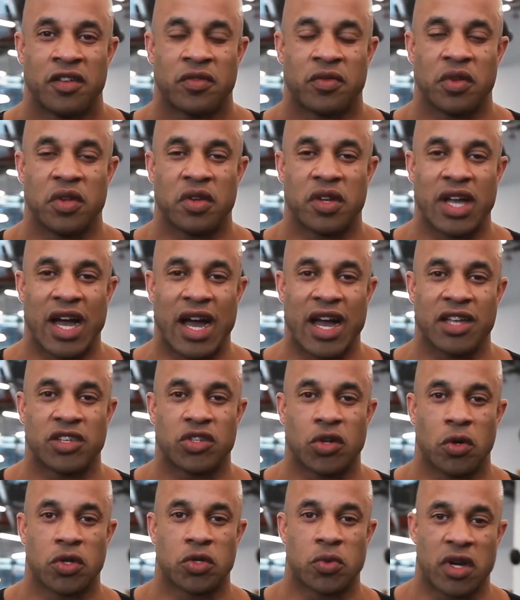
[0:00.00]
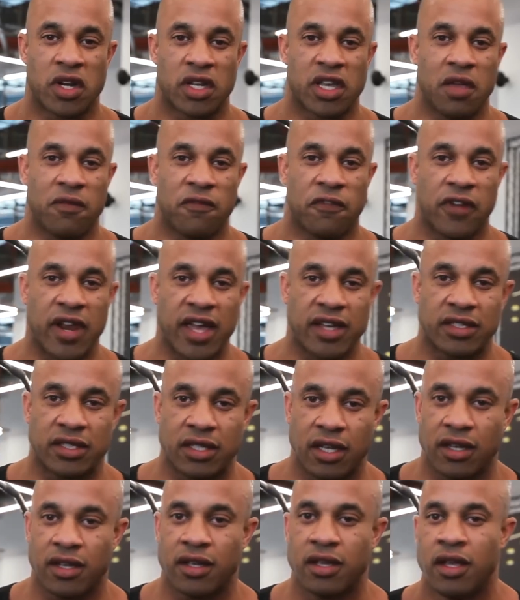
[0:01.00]
For you guys, always want to keep
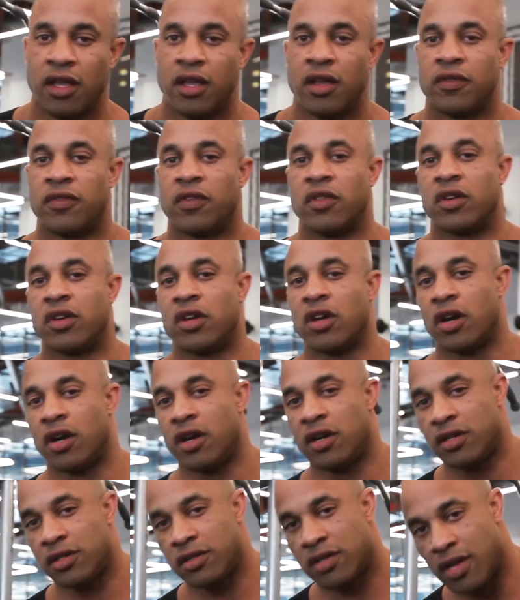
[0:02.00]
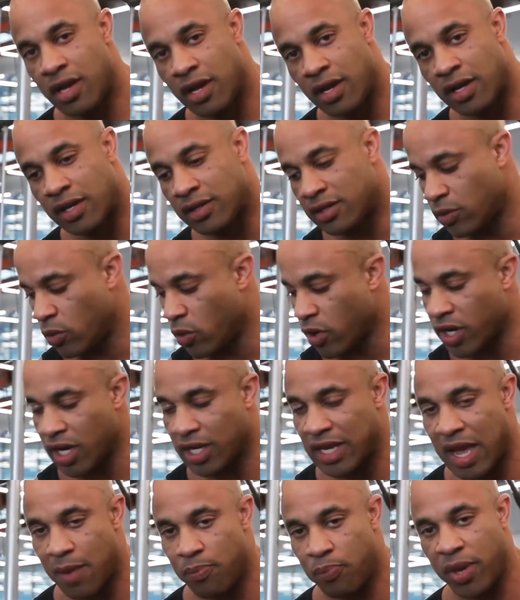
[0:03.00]
flexing. For the girls, let's work
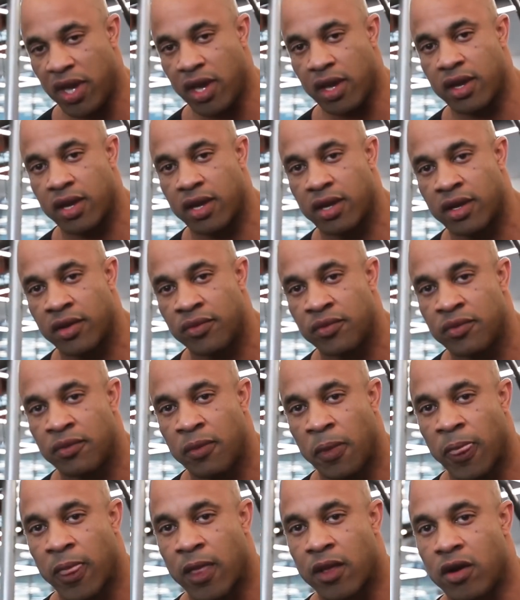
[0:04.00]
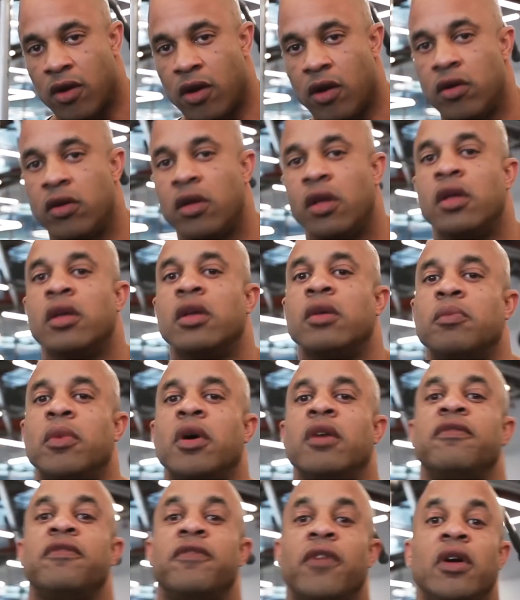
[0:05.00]
on that peak, you know.
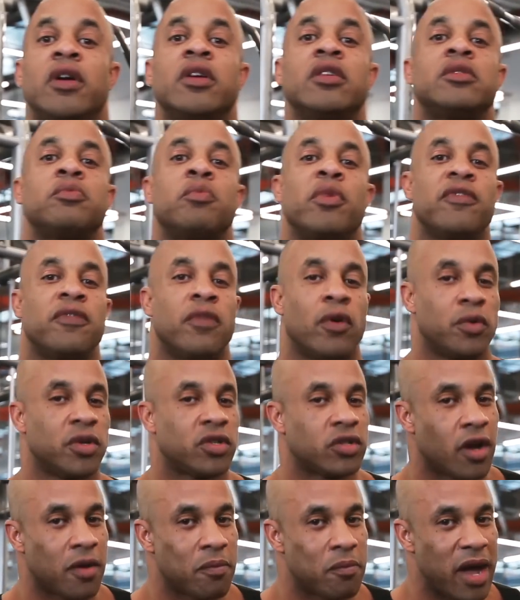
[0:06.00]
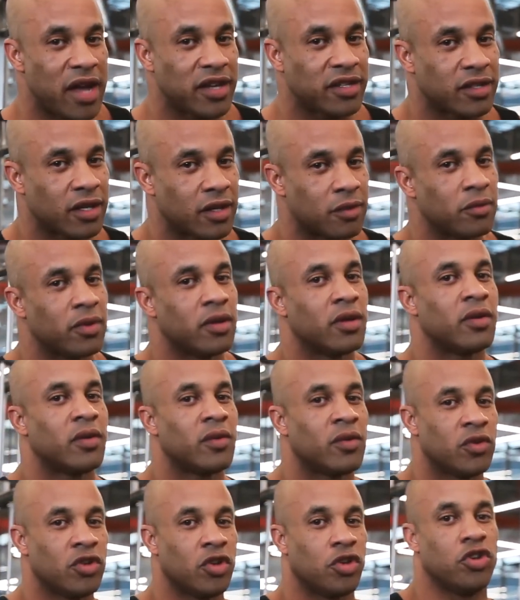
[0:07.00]
But first, before we start bicep,
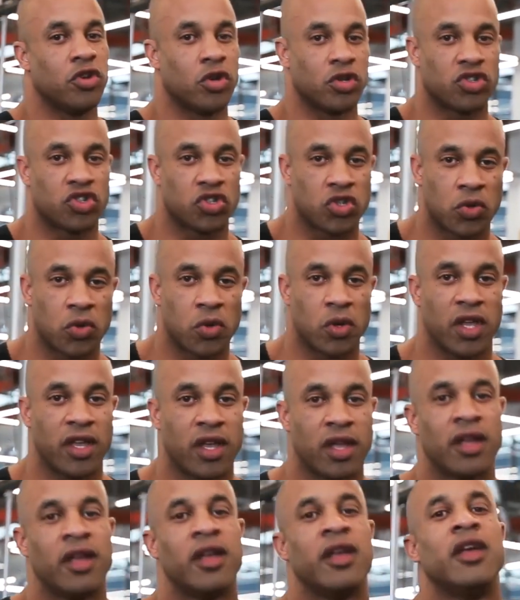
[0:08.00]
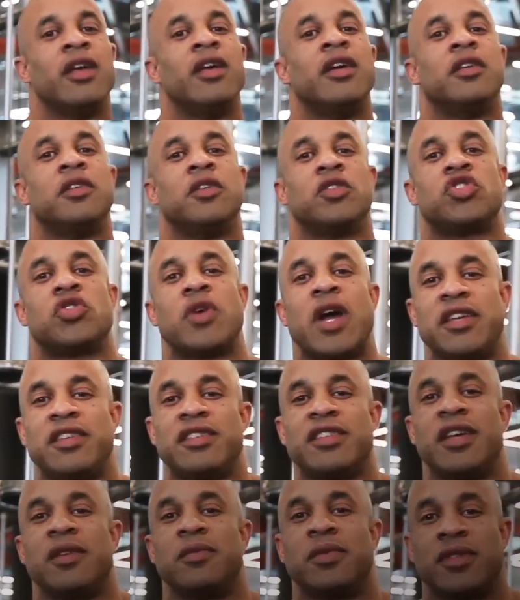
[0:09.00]
yours truly, your
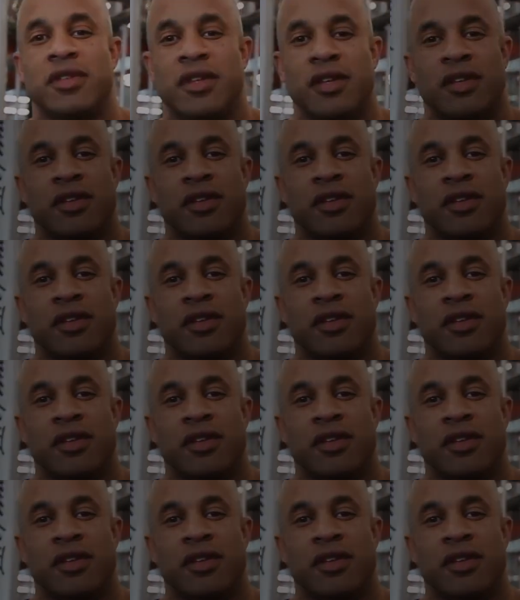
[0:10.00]
triceps.